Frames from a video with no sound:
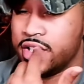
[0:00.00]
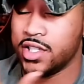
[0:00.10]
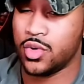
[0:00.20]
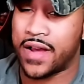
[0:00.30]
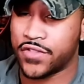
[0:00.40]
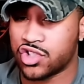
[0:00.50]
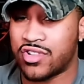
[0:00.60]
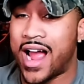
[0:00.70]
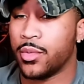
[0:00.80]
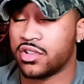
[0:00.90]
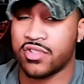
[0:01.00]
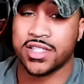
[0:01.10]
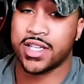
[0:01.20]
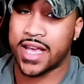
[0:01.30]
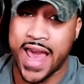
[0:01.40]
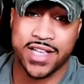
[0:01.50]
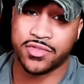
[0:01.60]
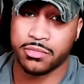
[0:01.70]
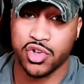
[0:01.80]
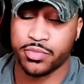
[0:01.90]
and then you have to try with the rest of the cast
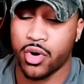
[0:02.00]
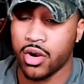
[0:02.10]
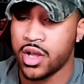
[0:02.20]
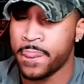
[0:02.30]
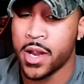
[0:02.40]
for the most part.